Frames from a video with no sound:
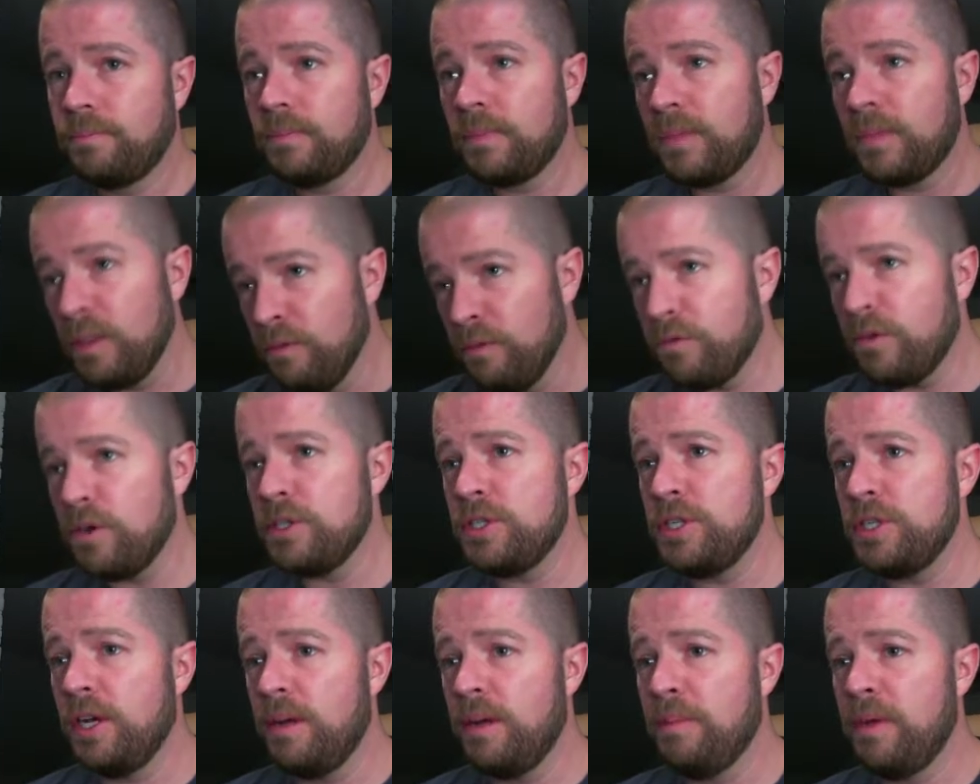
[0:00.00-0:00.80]
First
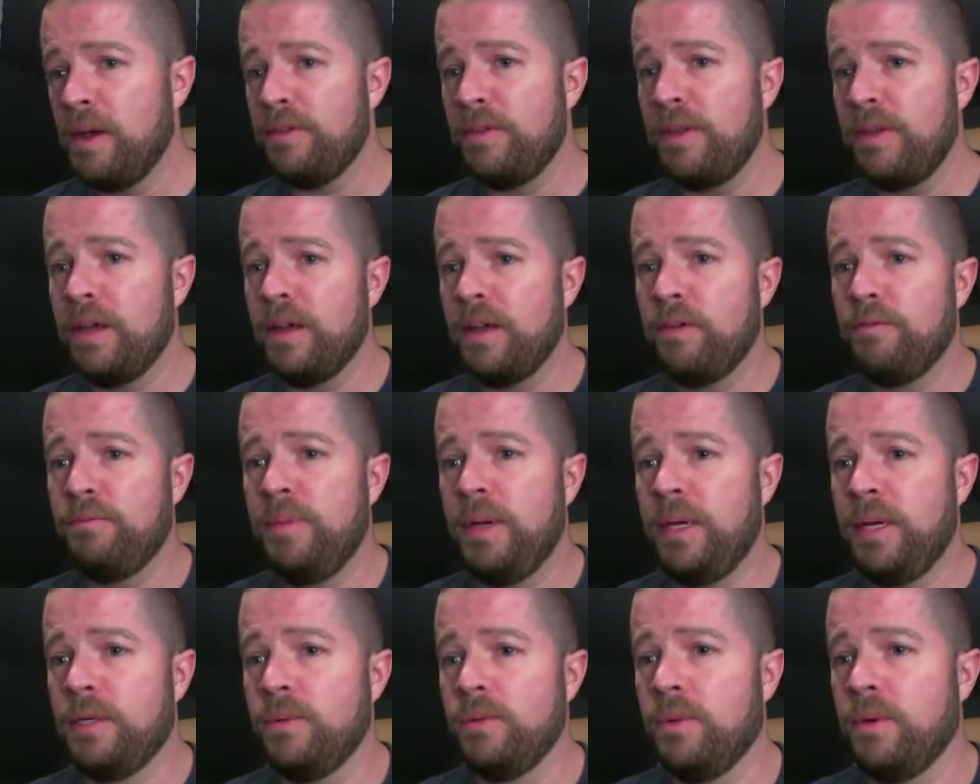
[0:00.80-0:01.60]
time I think I've
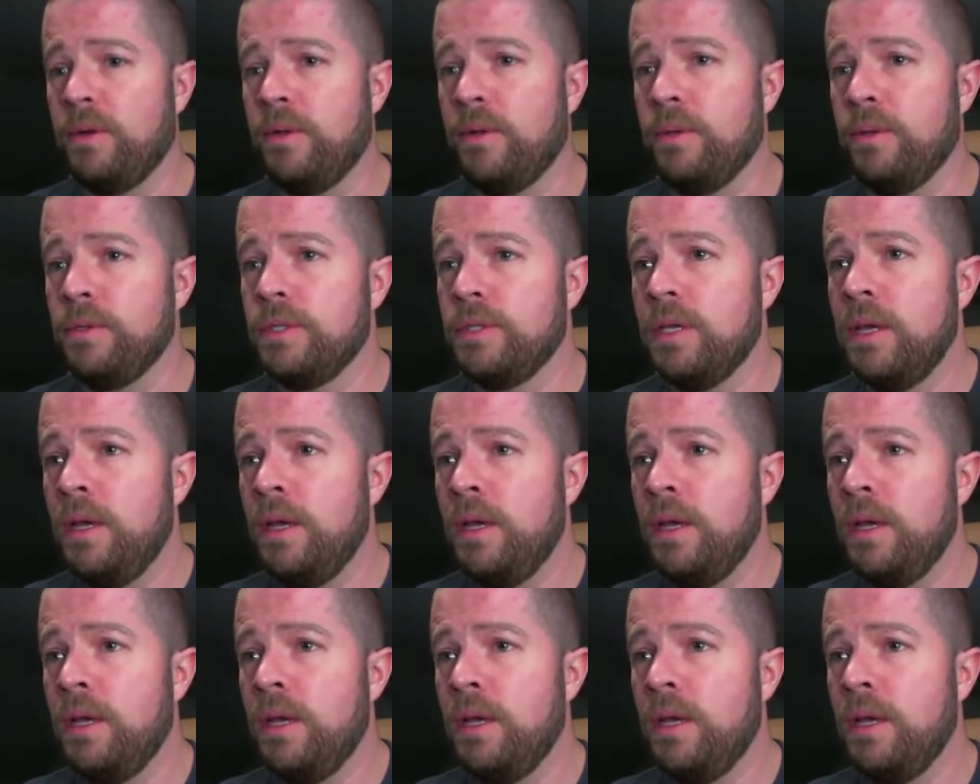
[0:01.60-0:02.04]
picked one of those.